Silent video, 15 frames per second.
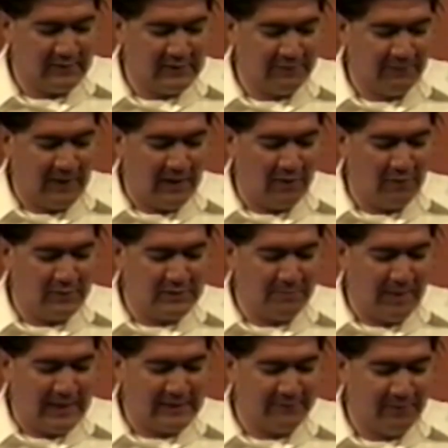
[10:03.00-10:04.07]
This fellow is
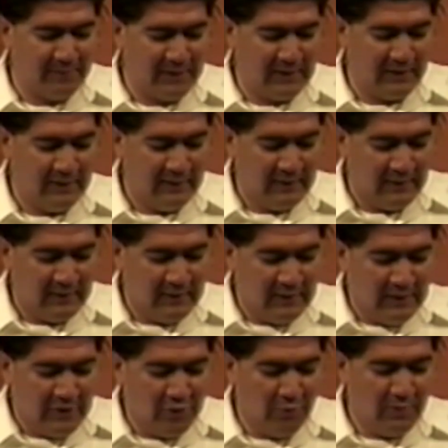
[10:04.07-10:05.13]
blaspheming.
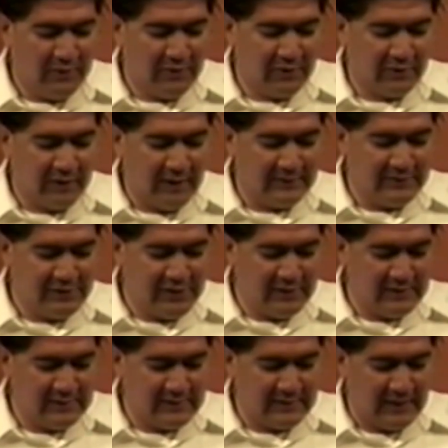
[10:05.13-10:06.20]
Knowing their thoughts,
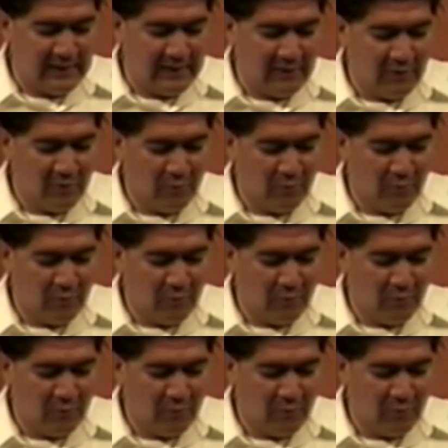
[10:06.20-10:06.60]
Jesus said,